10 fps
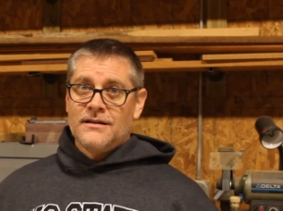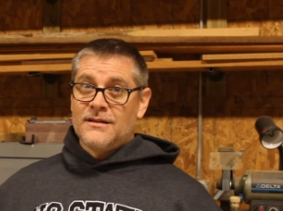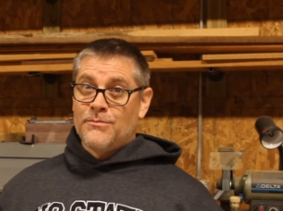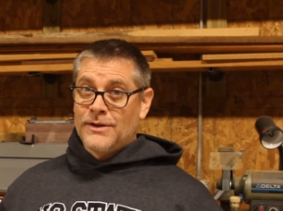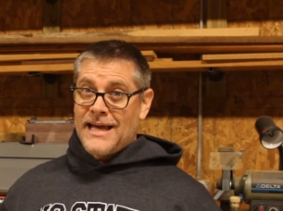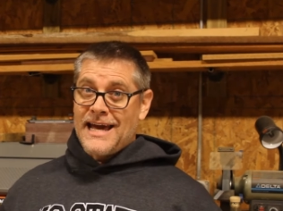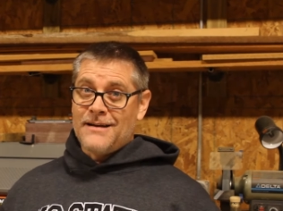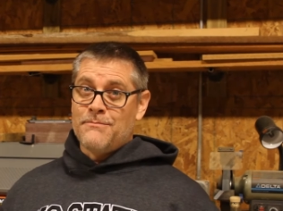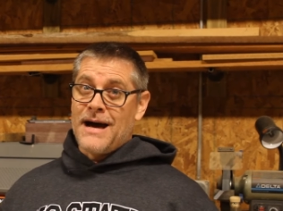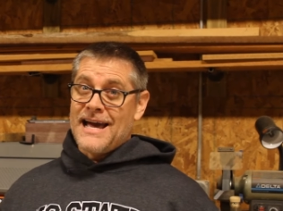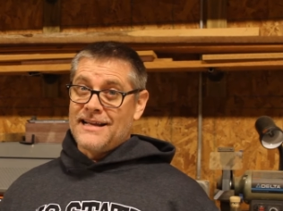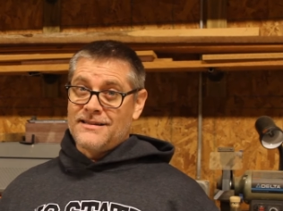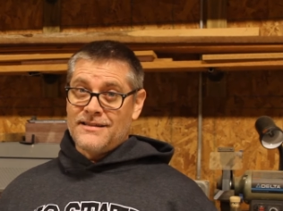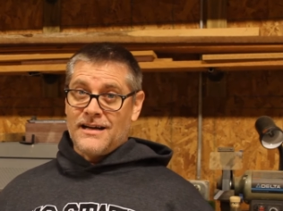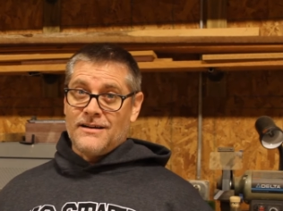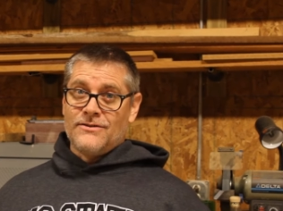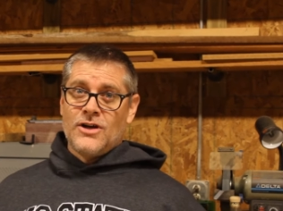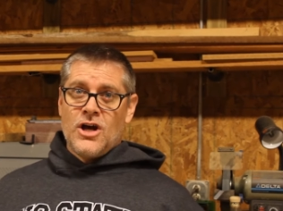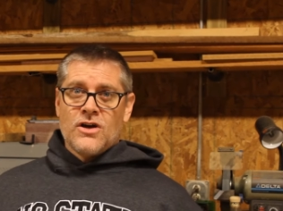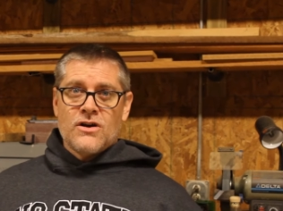The blade by itself
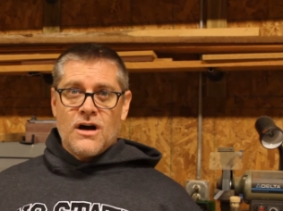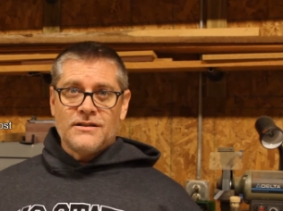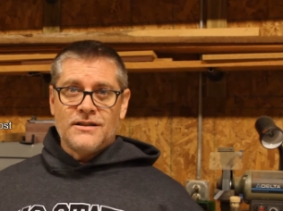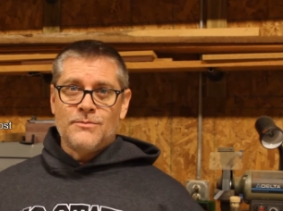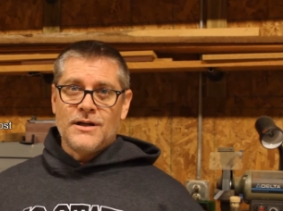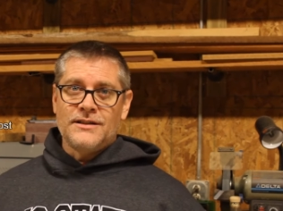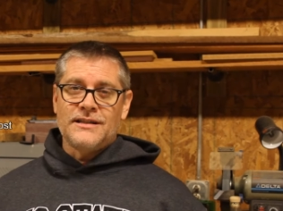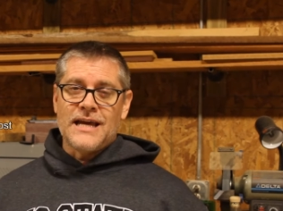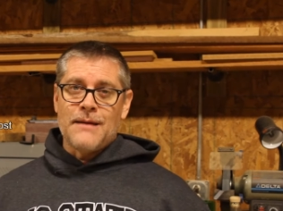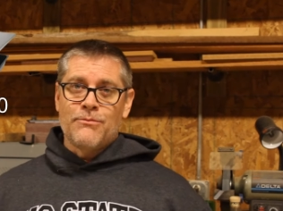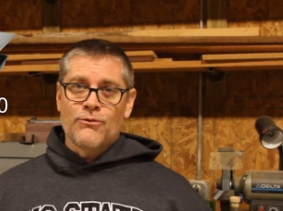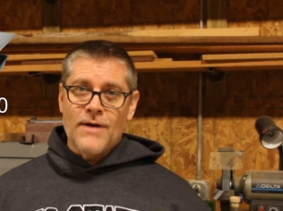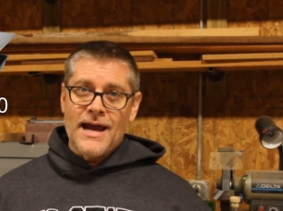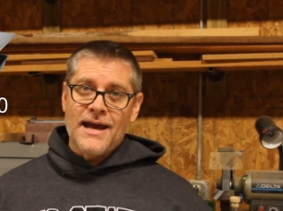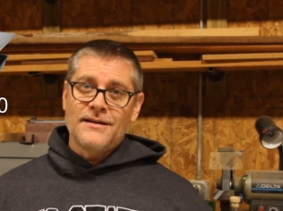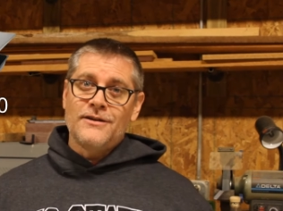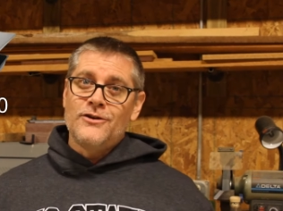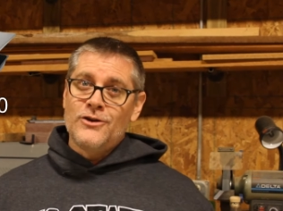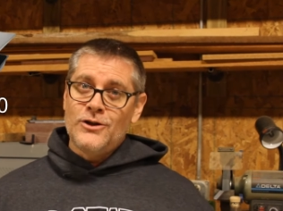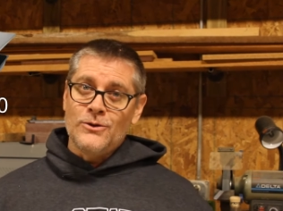costs as much as a
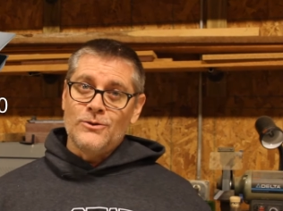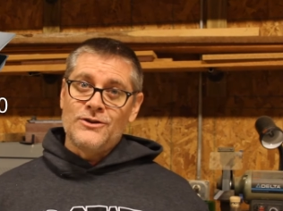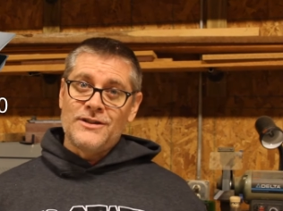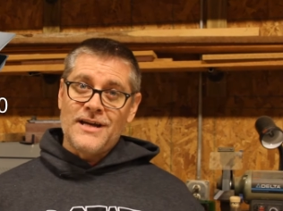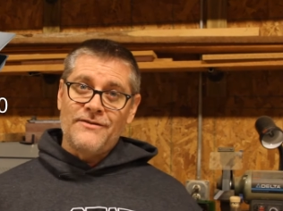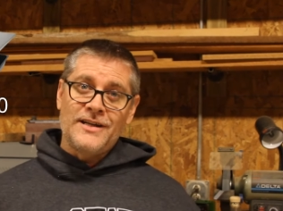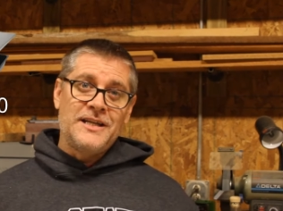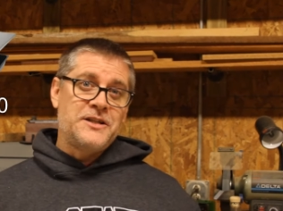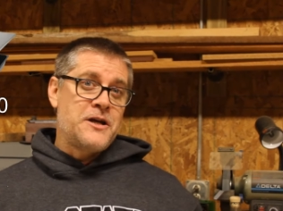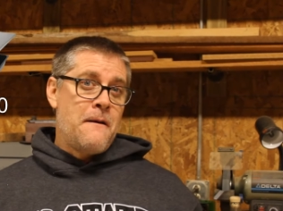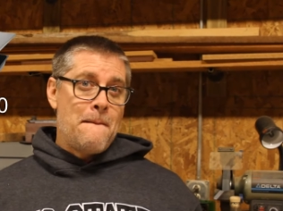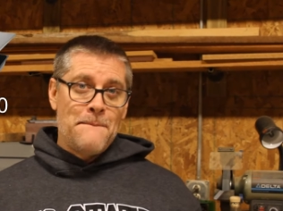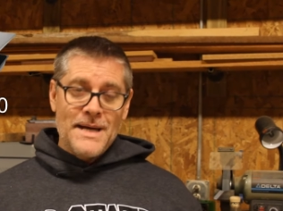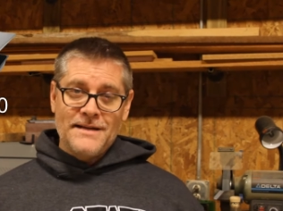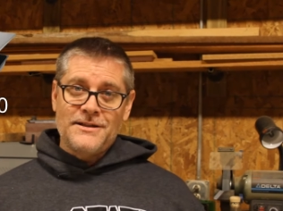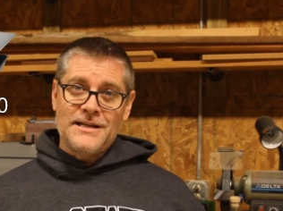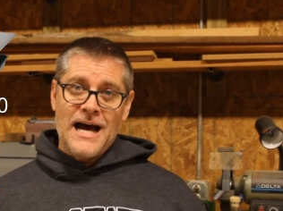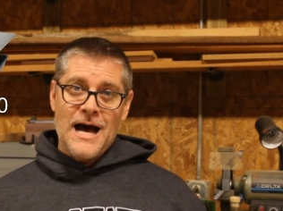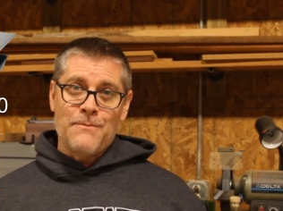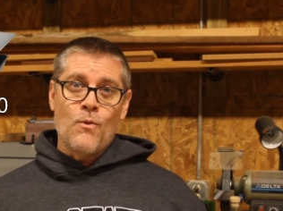brand new seven inch
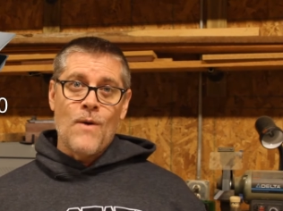benchtop